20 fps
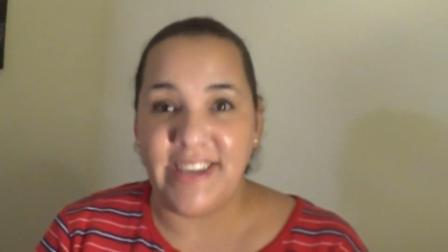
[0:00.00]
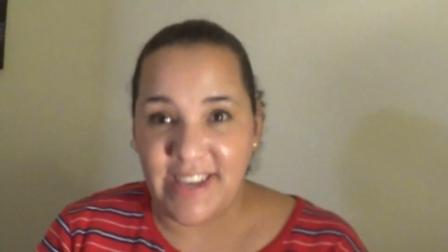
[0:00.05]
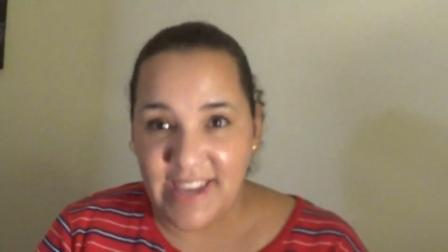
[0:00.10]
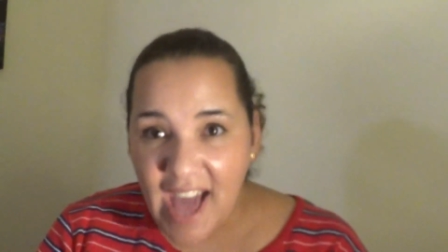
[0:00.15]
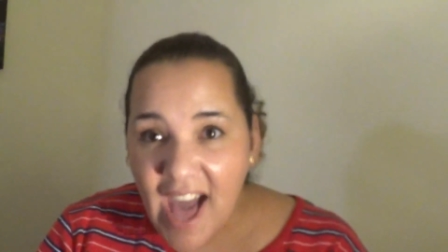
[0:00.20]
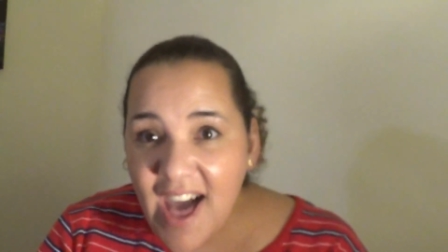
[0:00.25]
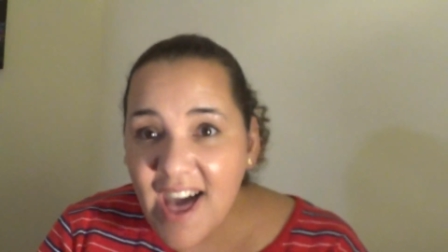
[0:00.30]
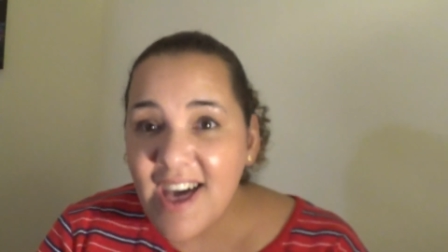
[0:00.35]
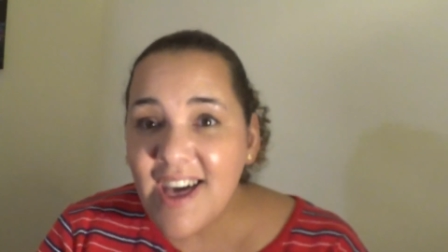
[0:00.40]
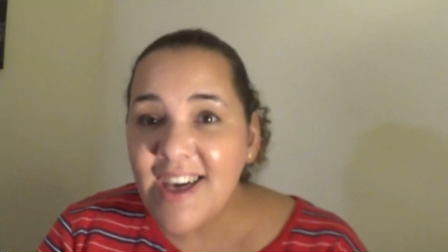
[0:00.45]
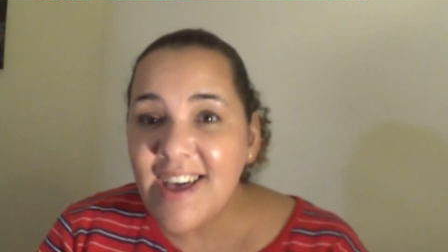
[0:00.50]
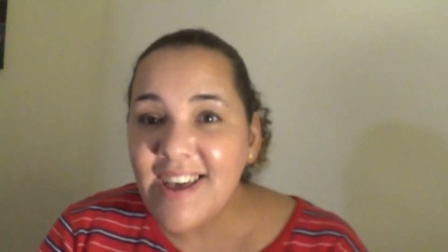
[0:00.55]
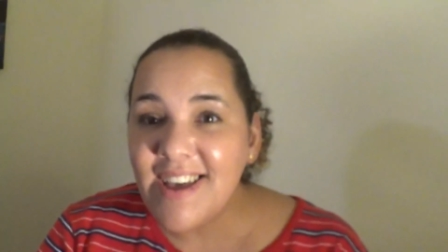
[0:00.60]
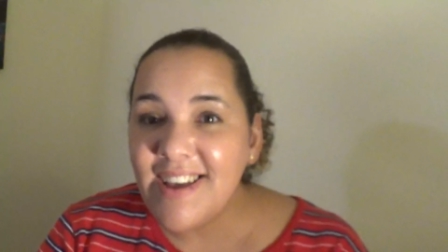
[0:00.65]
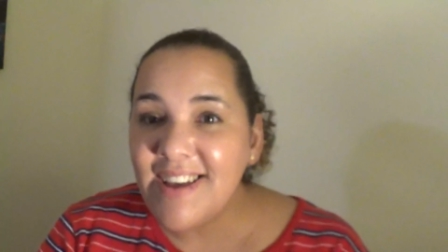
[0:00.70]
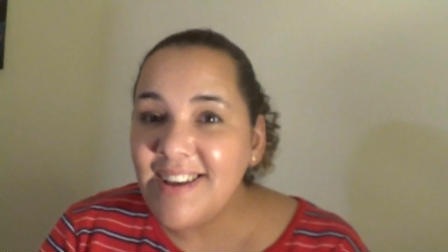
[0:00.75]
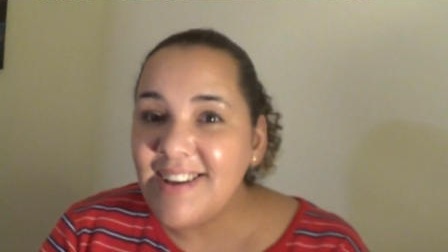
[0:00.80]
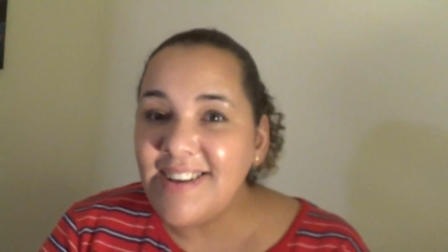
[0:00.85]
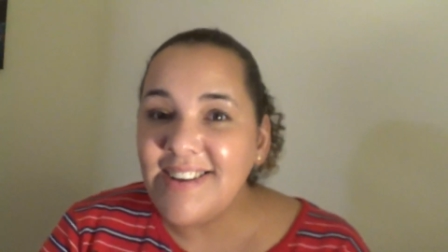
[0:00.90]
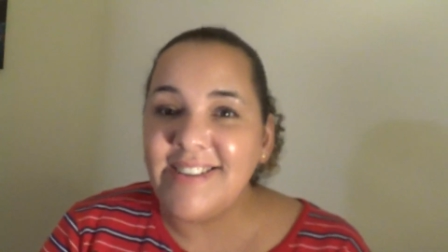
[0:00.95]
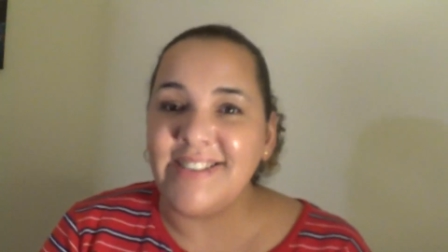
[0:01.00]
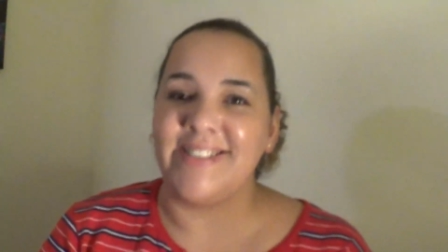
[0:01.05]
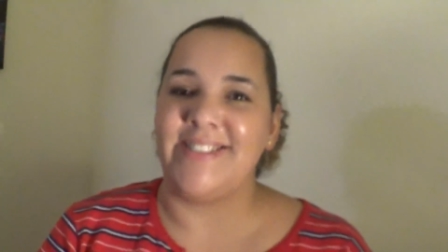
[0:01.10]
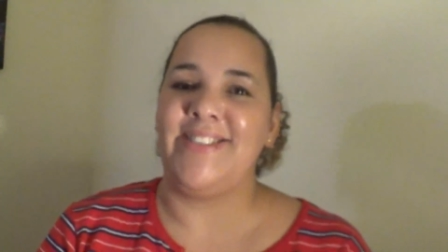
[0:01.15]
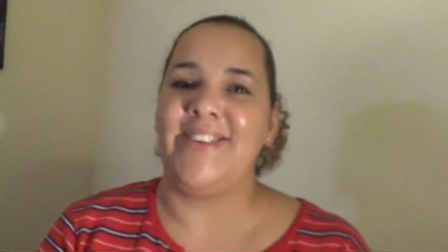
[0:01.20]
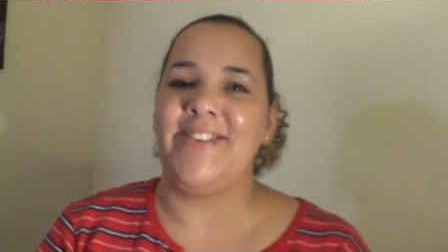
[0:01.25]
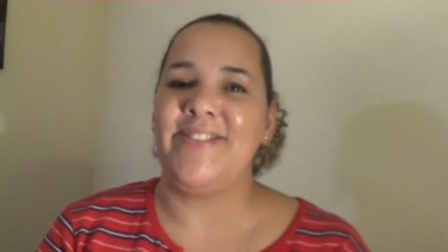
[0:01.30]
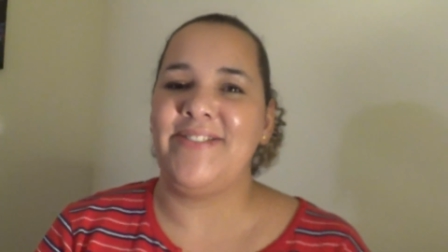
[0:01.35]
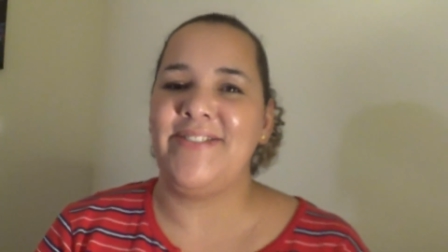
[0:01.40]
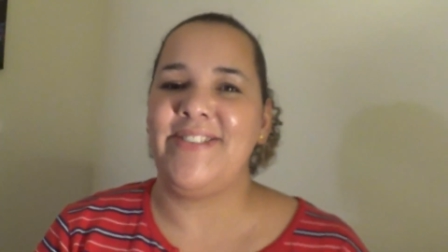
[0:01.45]
yeah,
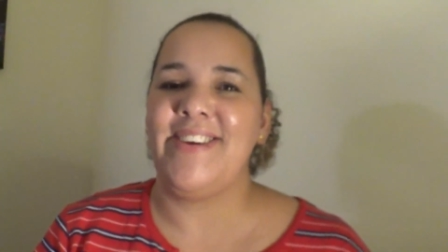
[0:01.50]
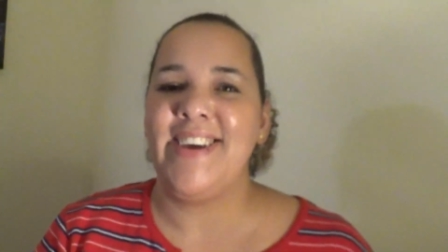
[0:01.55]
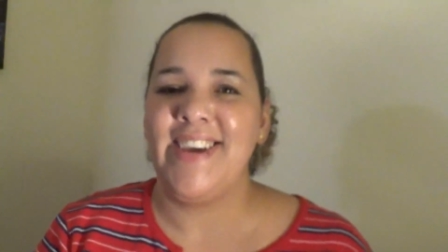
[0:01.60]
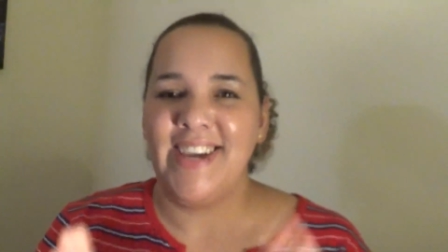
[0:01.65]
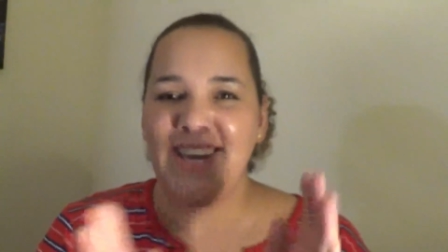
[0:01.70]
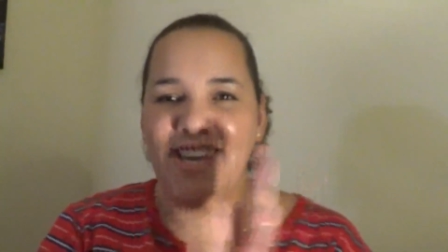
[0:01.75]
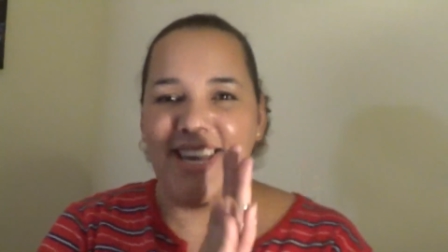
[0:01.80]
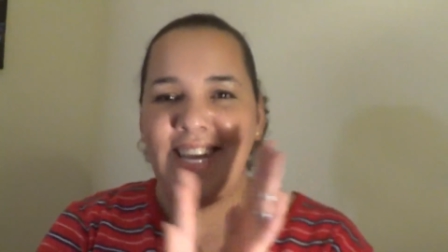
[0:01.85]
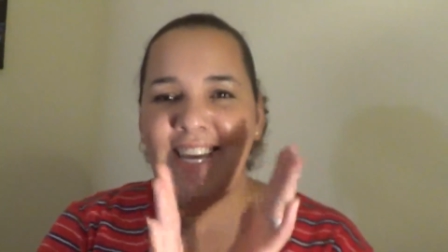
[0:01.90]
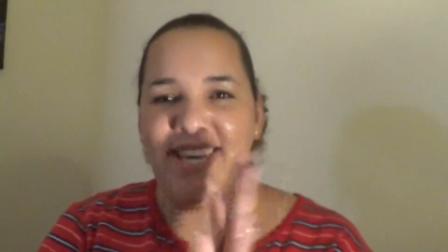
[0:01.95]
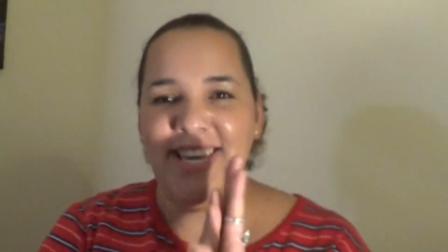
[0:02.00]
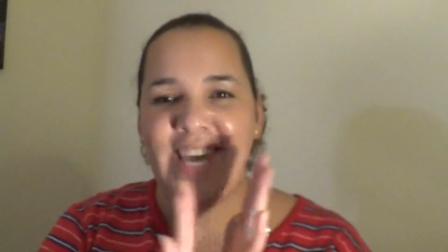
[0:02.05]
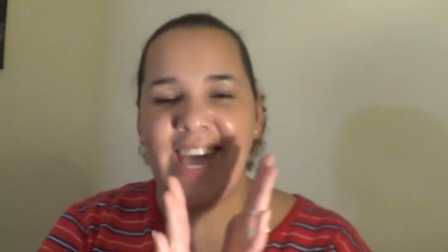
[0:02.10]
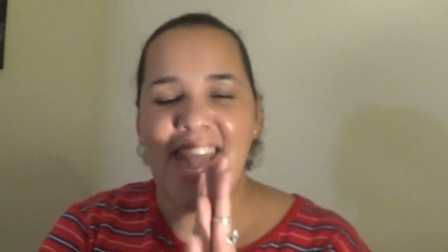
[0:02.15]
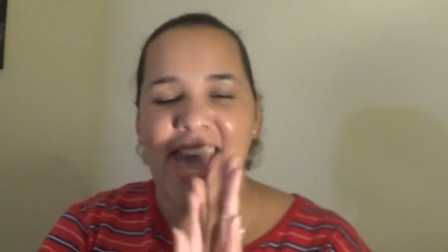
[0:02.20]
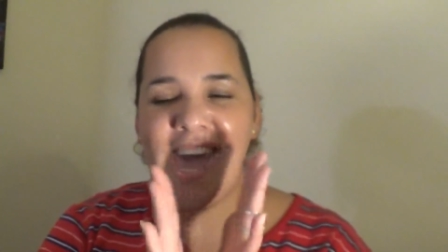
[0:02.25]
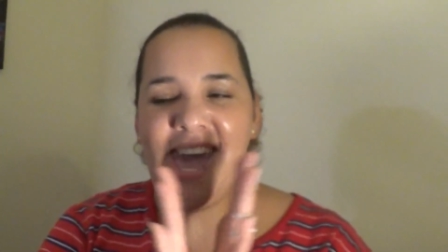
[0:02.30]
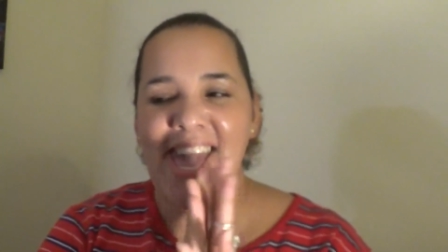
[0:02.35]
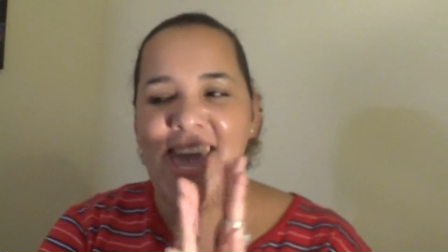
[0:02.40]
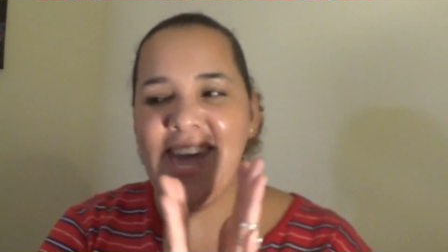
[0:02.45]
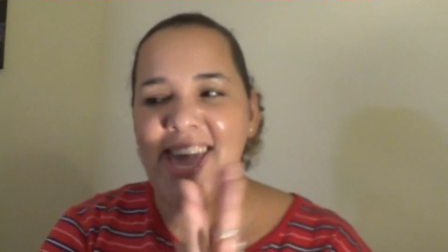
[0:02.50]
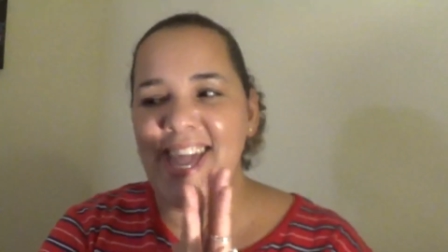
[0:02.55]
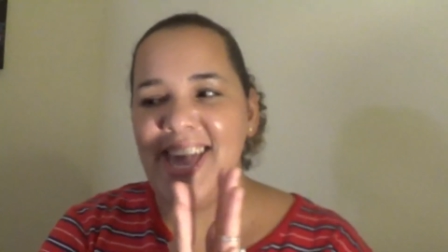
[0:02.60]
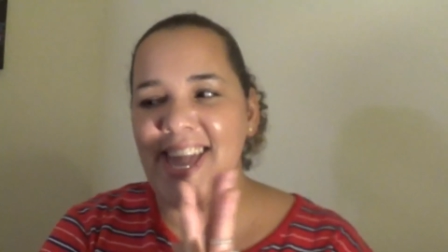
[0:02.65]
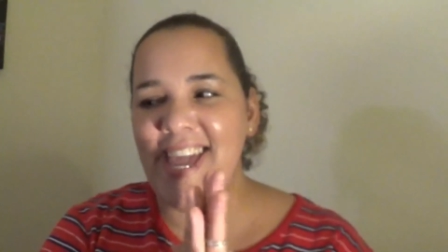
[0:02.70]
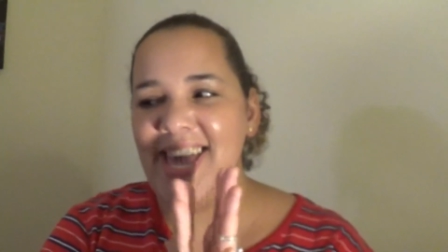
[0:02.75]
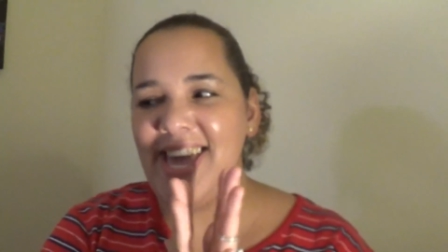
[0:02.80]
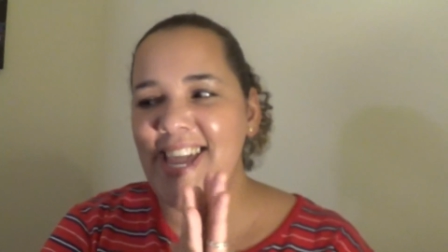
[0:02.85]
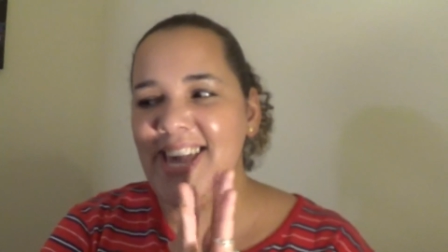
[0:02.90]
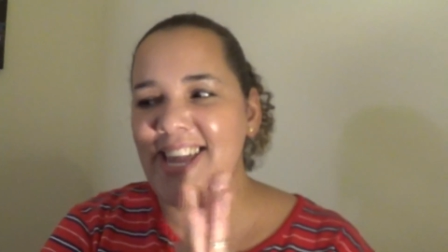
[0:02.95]
so
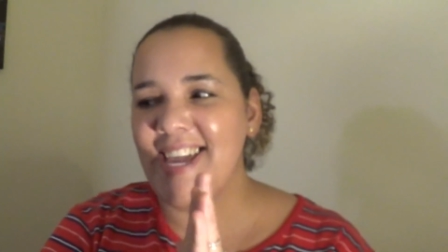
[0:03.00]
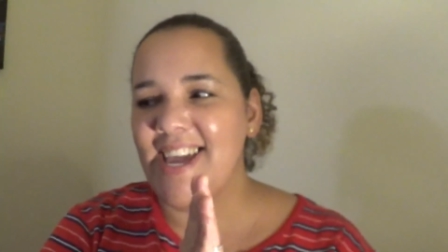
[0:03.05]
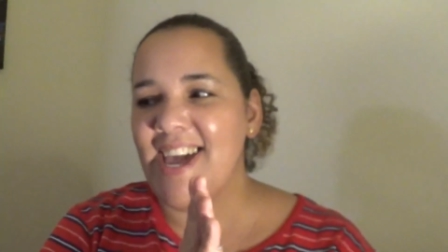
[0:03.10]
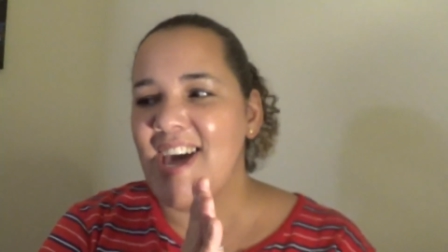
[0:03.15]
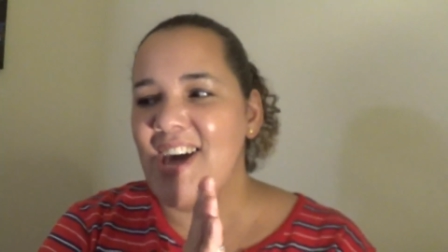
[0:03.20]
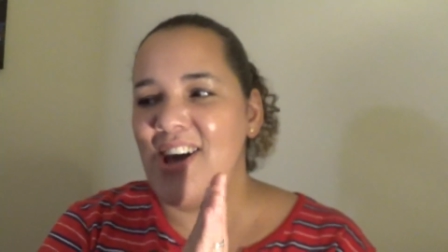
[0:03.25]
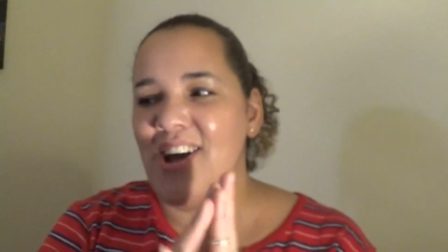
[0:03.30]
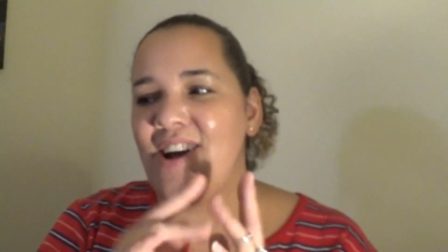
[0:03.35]
yay.